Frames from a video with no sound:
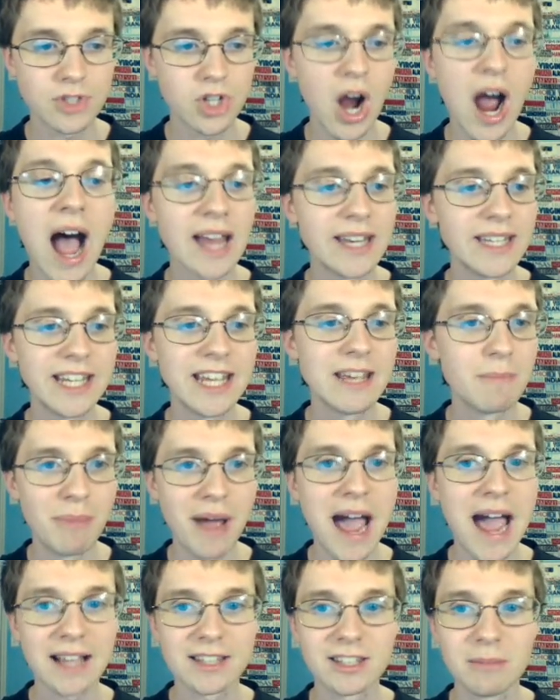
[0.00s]
trying to get
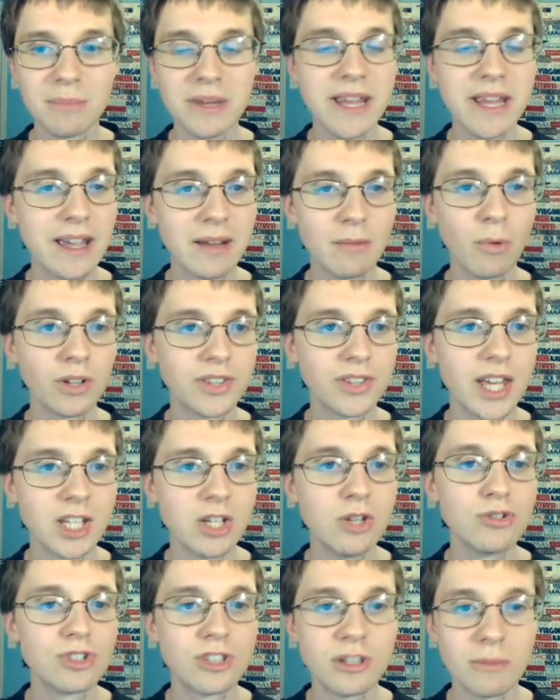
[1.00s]
back to being what they
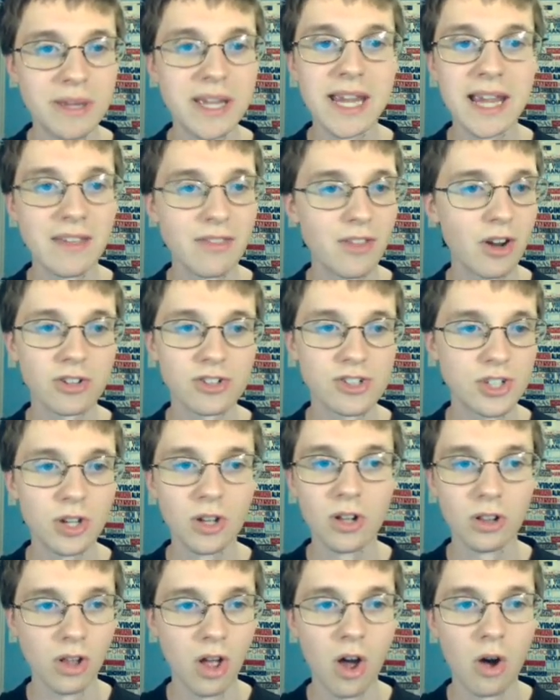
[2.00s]
used to be, and they're
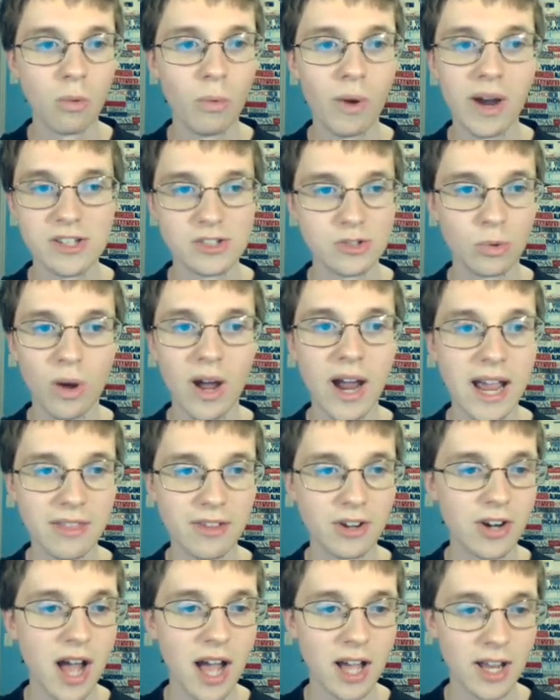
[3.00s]
still a long ways away.
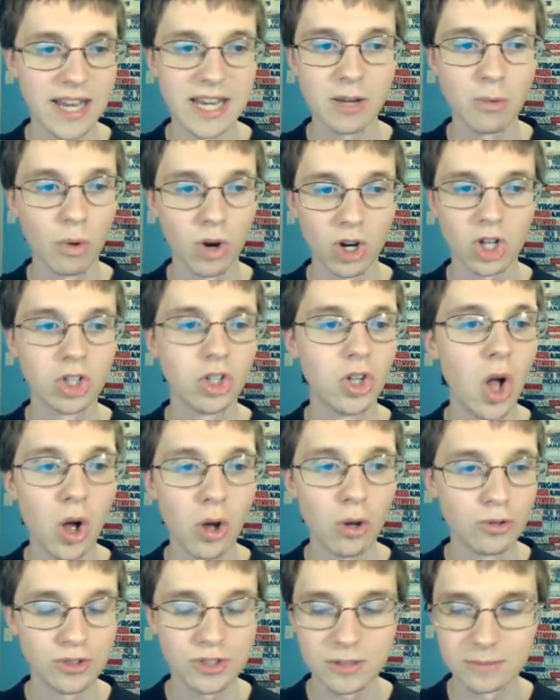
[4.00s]
They're not anywhere
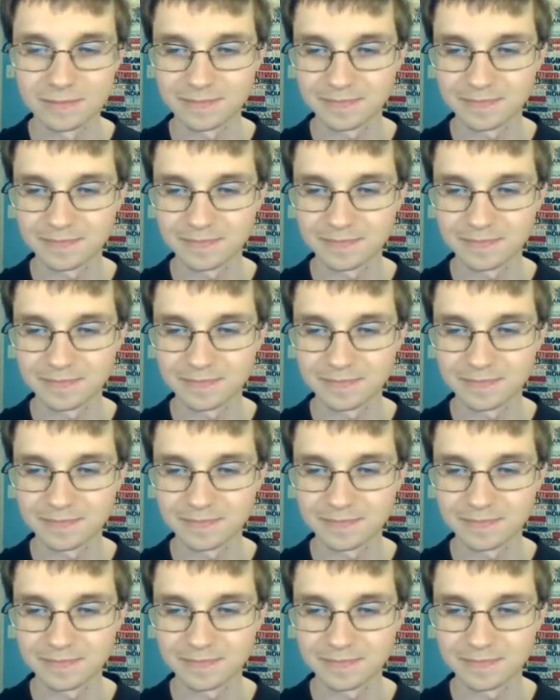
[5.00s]
close